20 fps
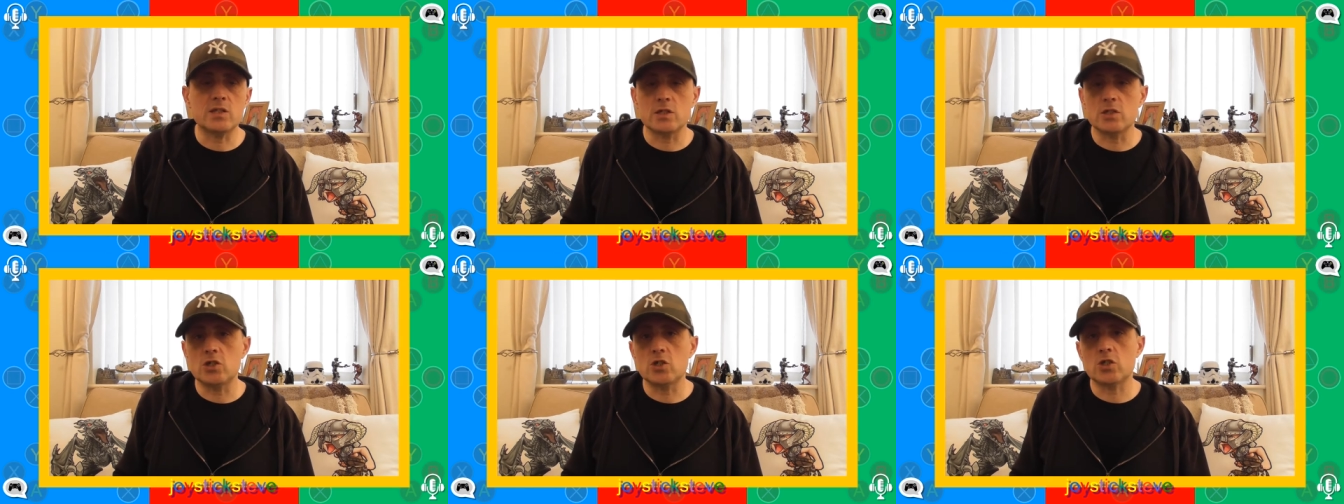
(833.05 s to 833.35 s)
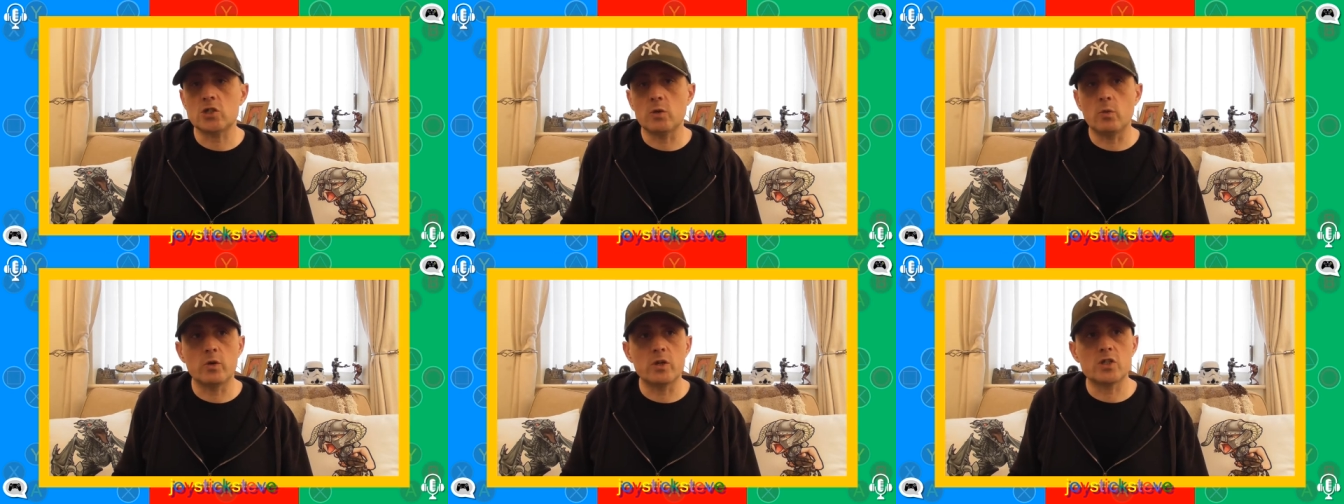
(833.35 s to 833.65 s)
They
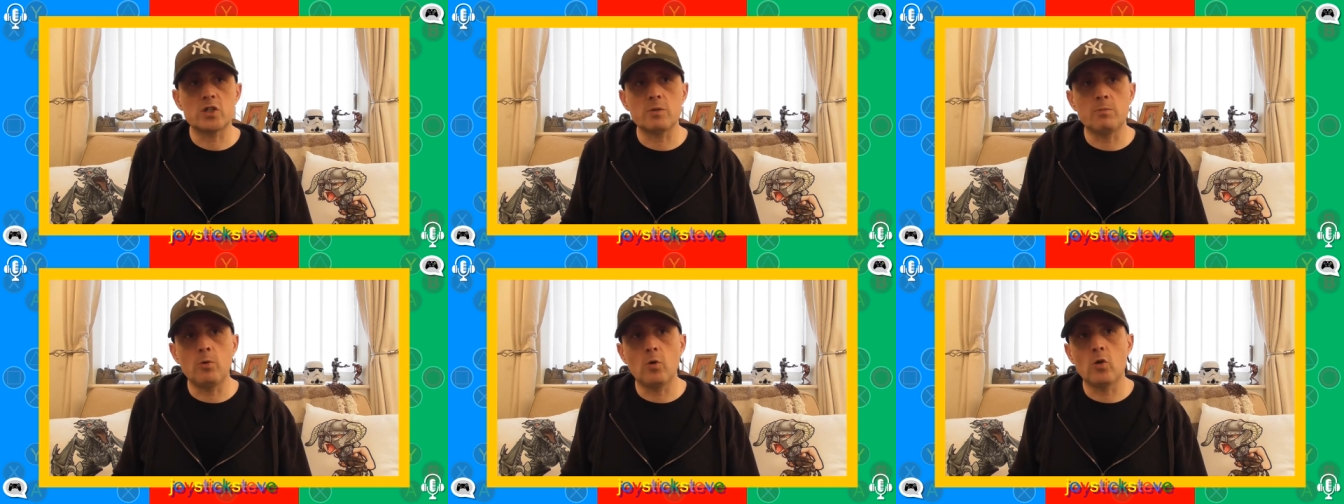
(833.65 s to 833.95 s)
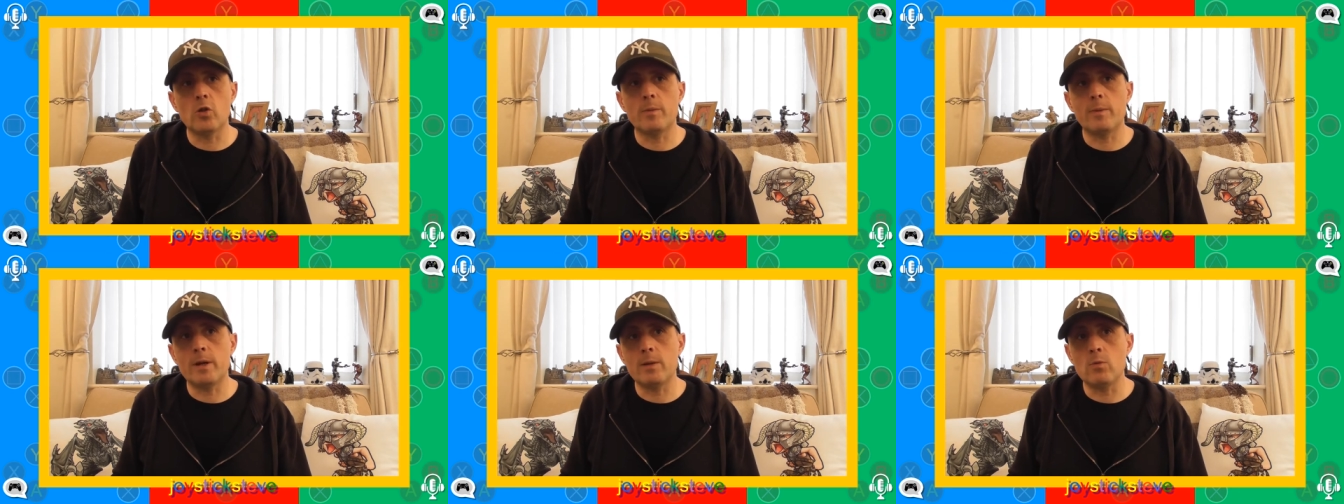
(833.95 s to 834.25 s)
just don't want to
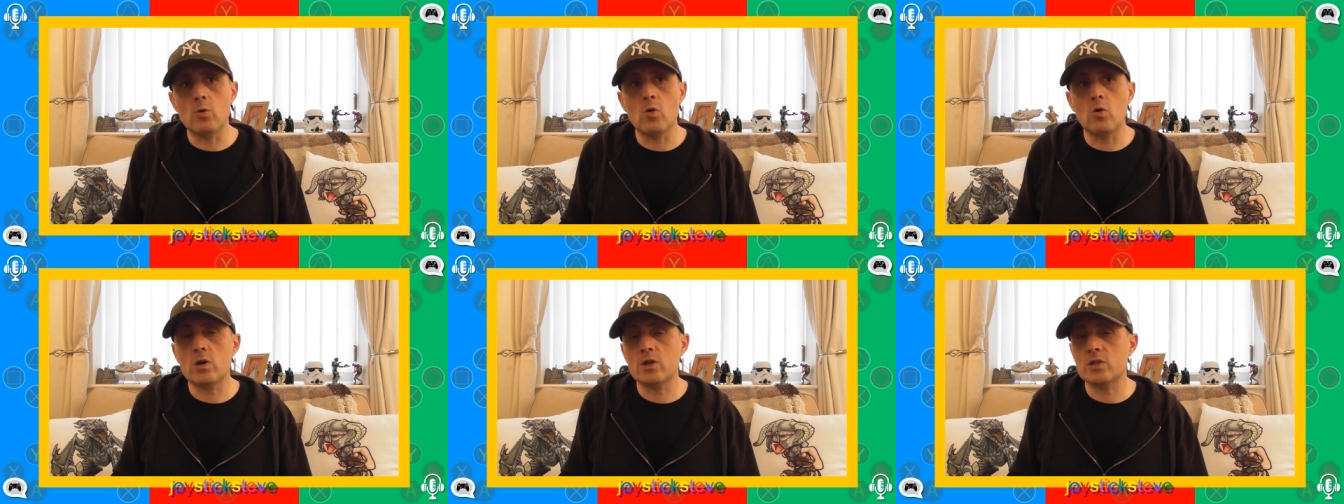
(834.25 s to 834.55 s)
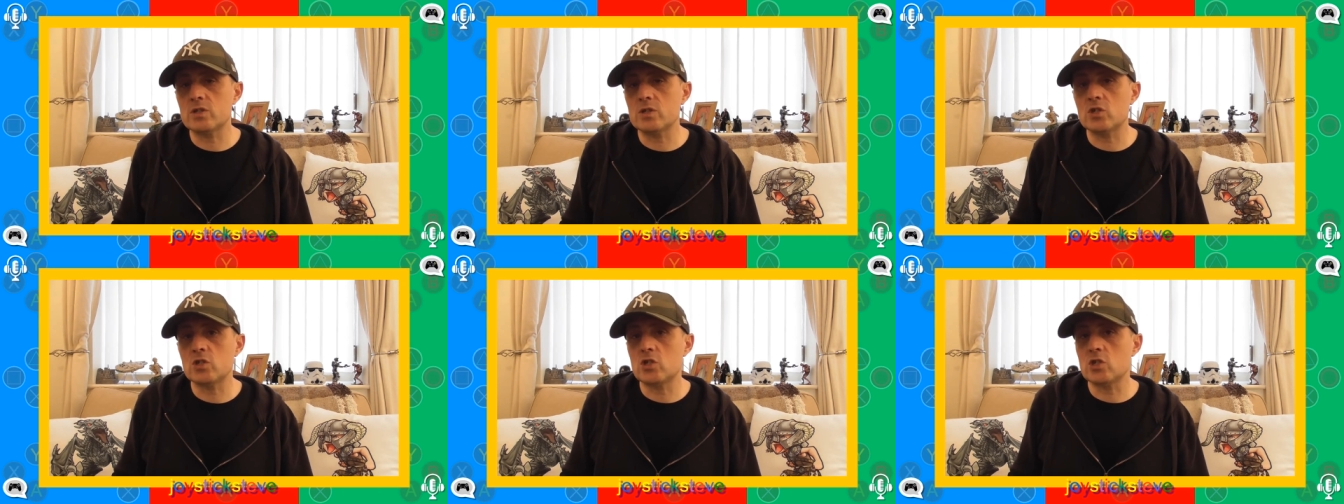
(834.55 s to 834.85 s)
support them anymore
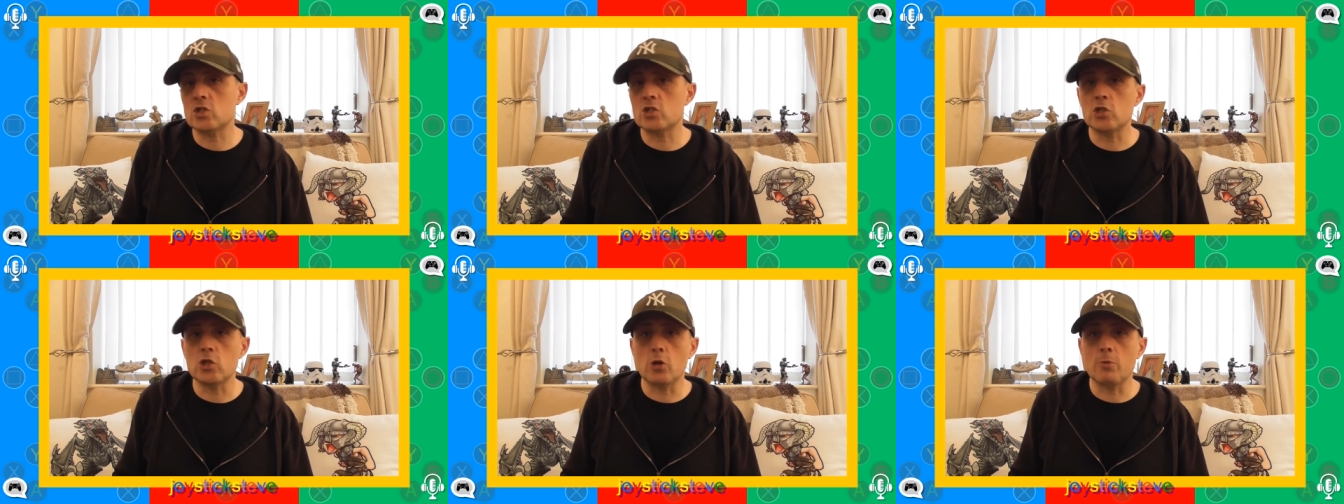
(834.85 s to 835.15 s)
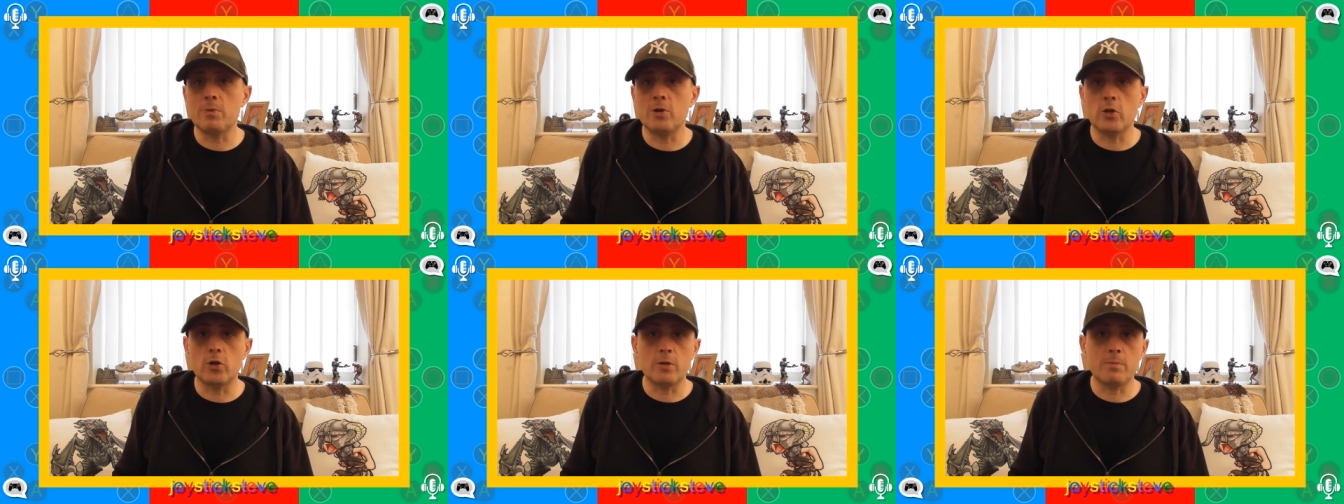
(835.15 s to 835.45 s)
because there's just nobody